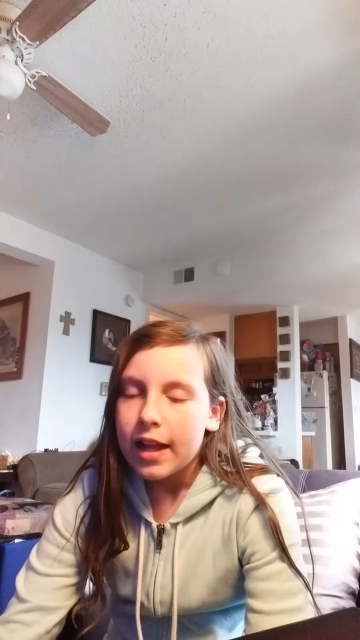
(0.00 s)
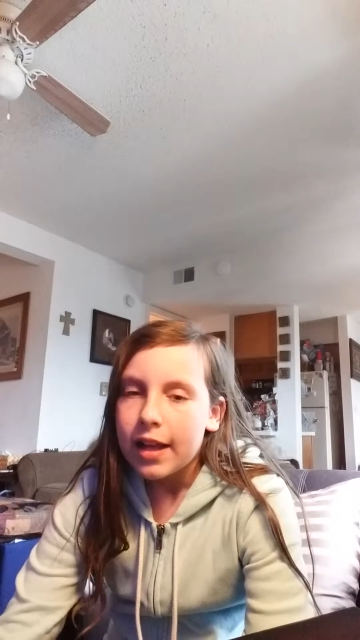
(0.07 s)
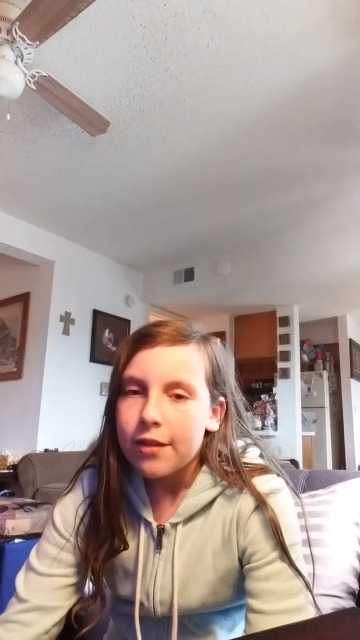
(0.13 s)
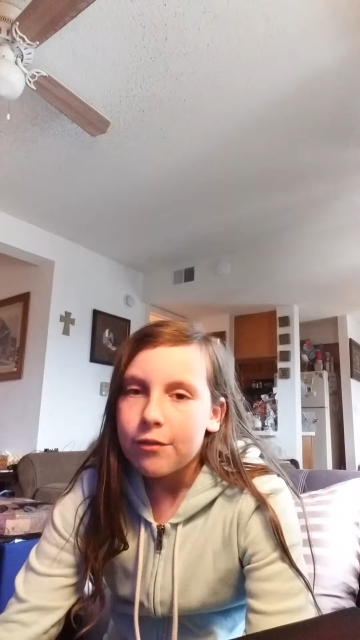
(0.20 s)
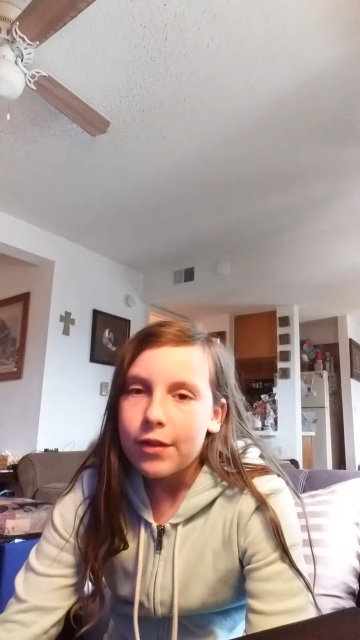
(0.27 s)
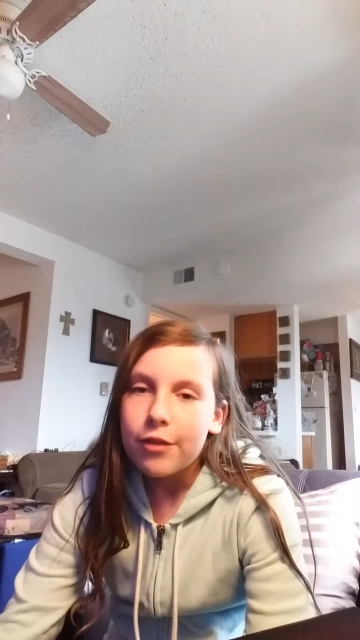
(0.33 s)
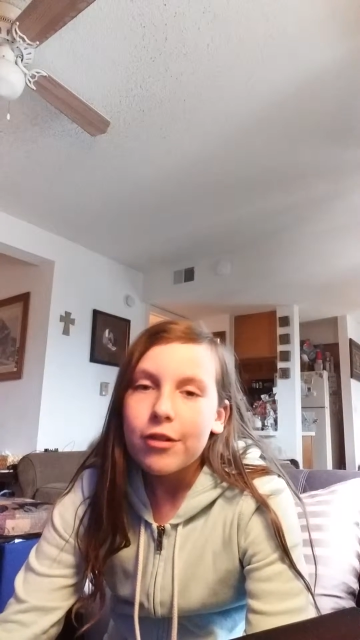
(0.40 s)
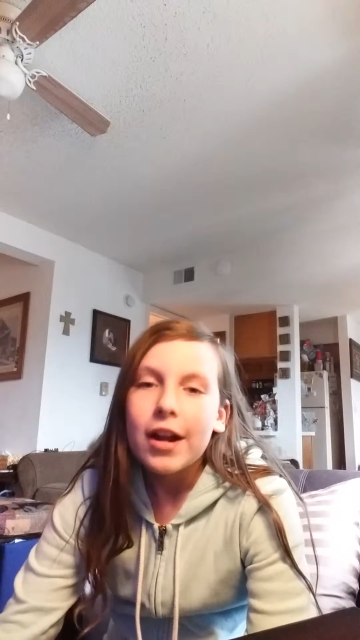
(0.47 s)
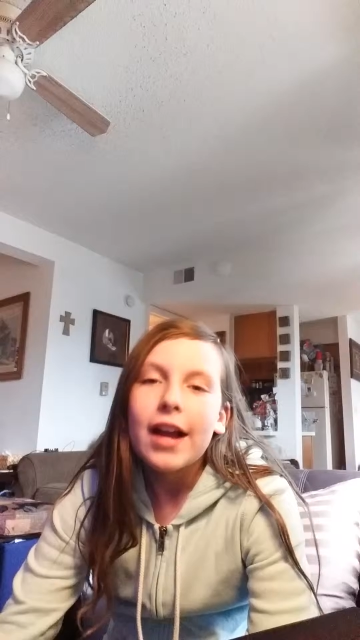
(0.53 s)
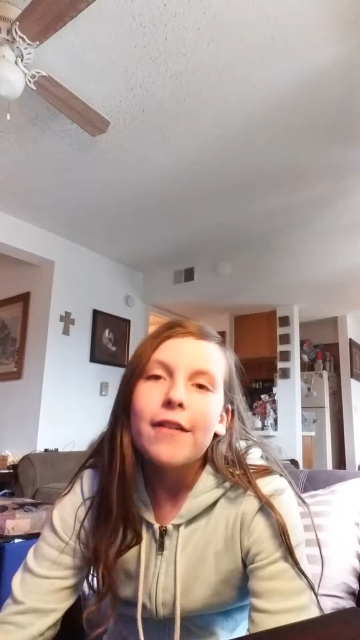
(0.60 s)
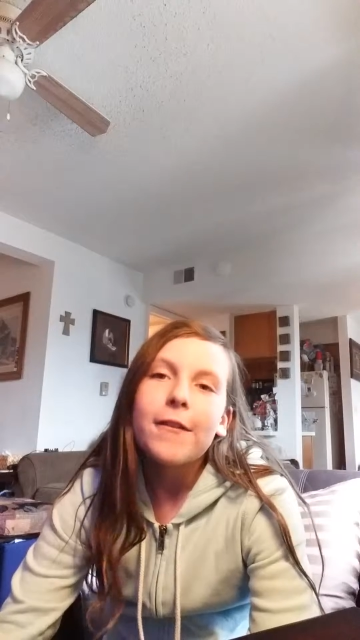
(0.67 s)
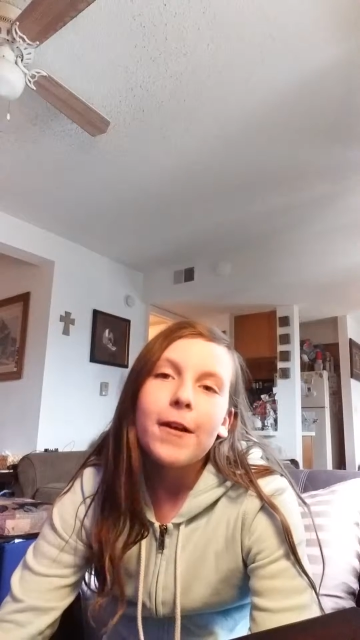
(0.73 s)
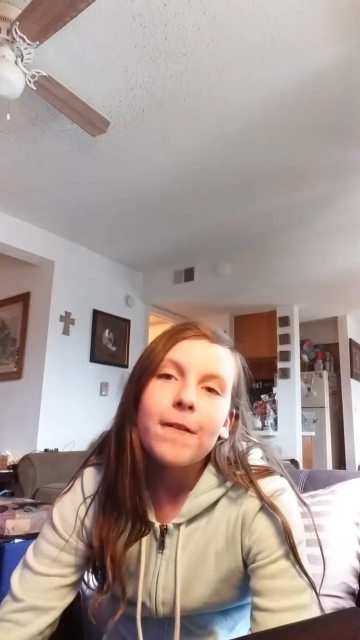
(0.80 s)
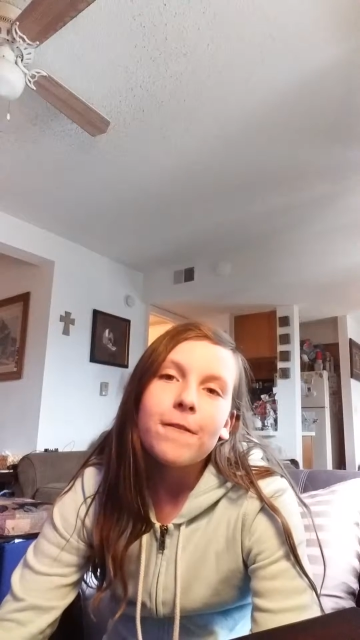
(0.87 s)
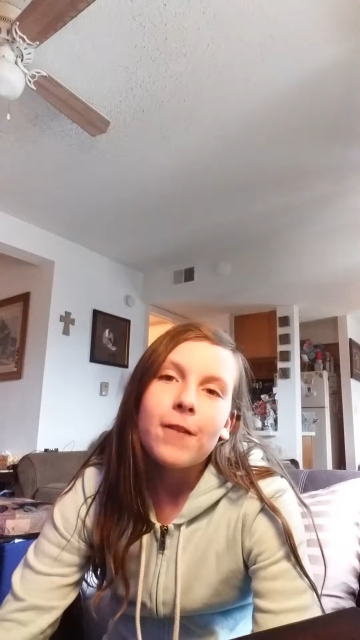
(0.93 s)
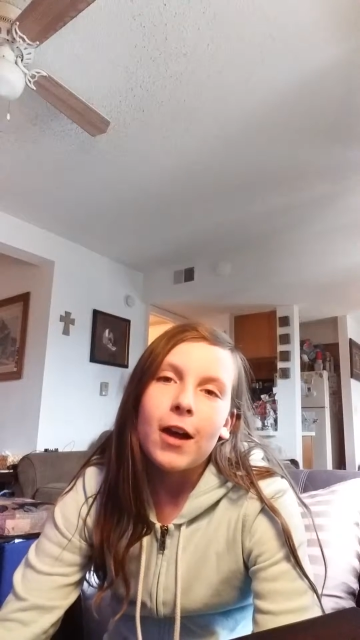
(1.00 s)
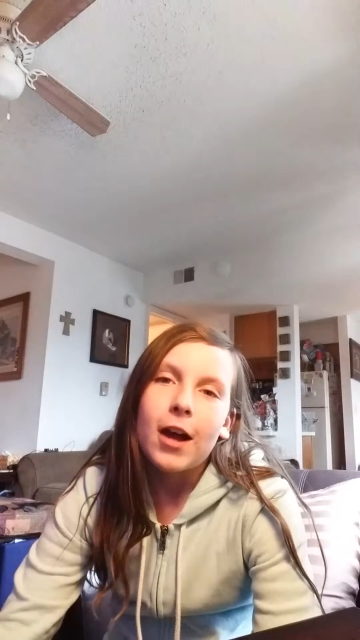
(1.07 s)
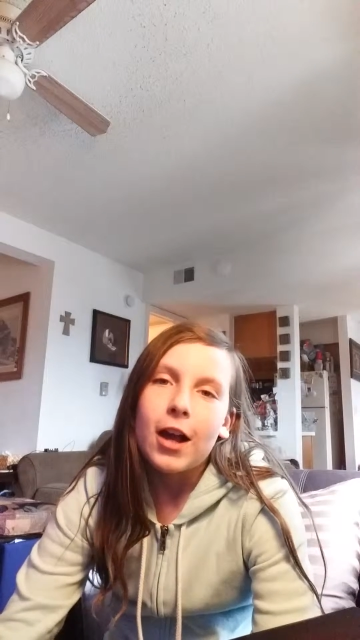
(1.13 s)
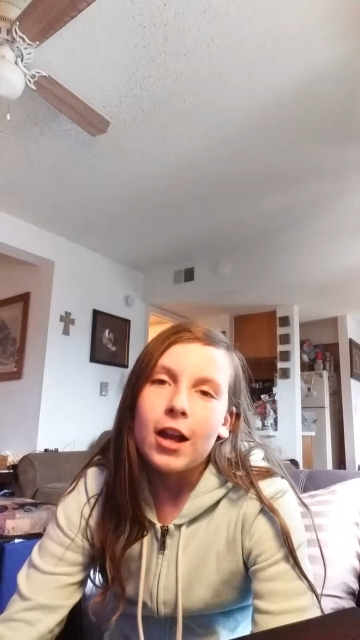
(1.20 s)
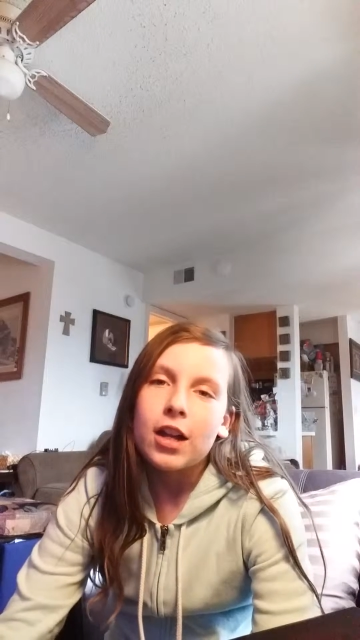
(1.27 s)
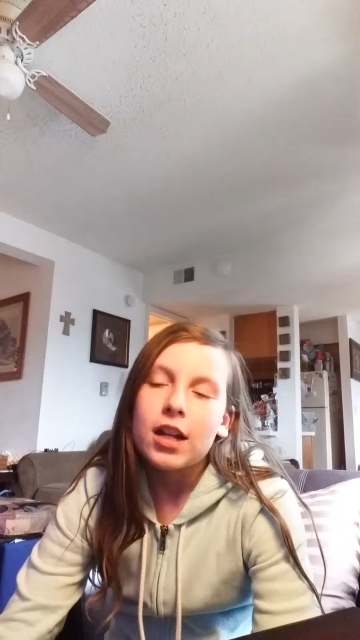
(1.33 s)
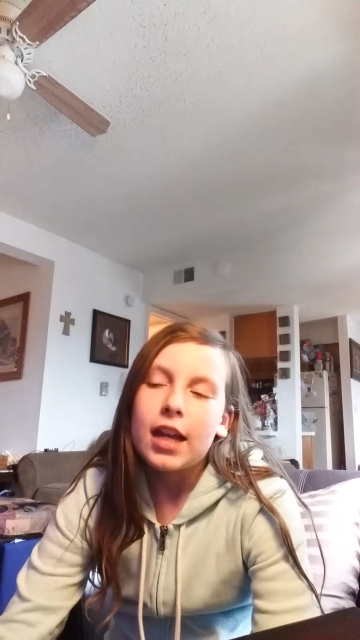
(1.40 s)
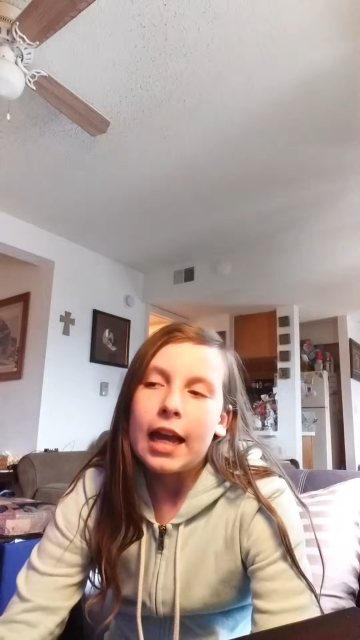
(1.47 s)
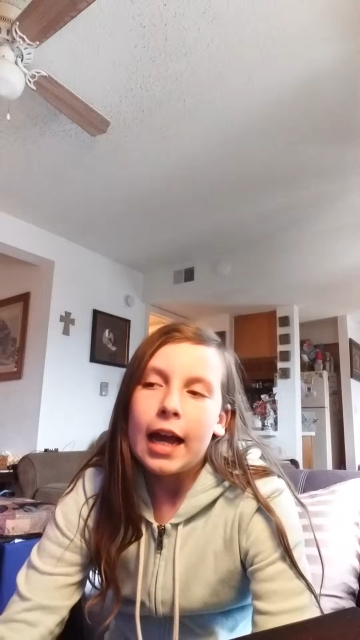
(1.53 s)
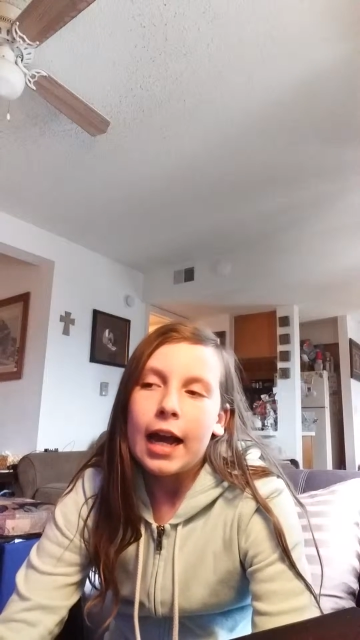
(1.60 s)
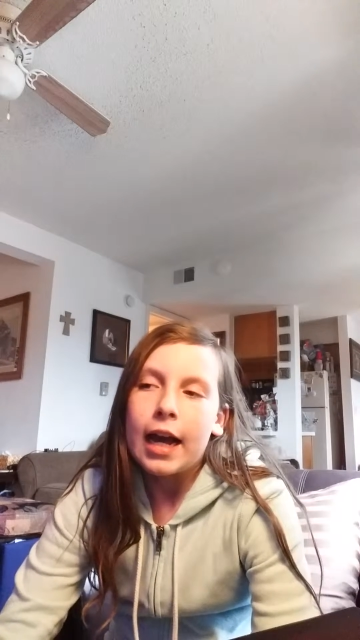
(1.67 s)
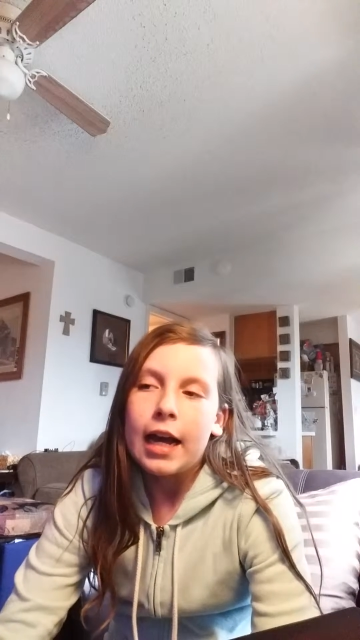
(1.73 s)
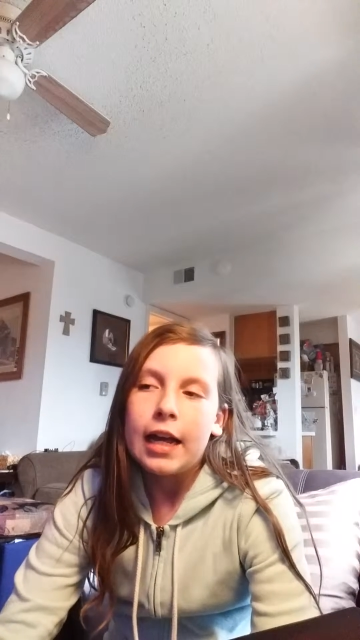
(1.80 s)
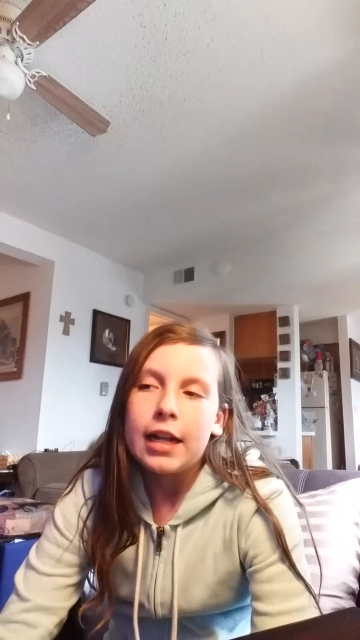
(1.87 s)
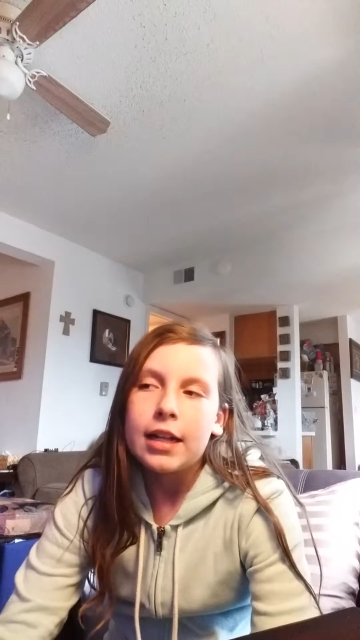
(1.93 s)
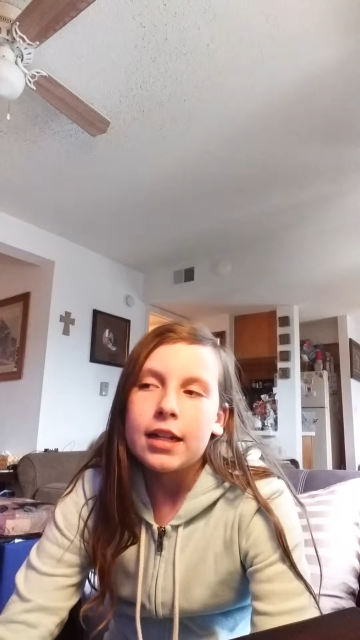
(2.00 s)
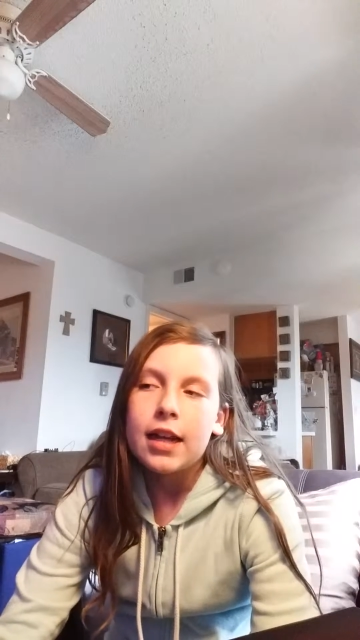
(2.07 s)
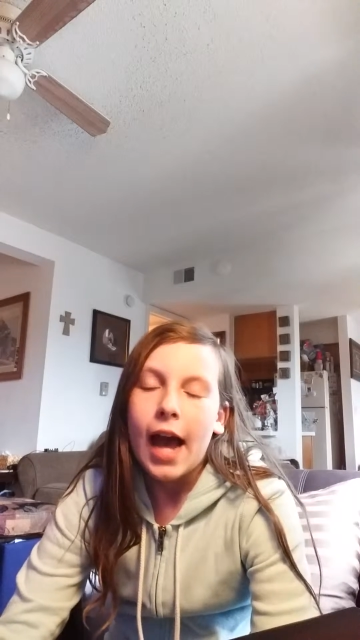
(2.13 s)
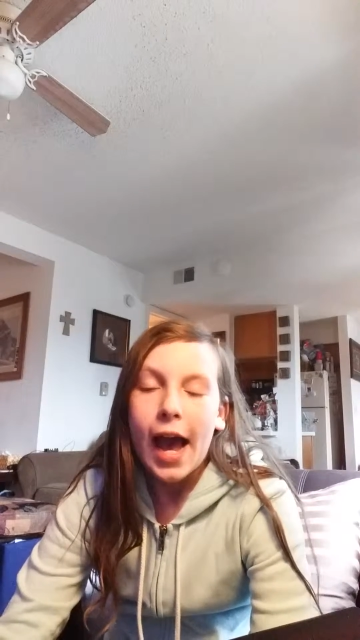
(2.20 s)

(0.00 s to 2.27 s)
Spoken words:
we were having fun, and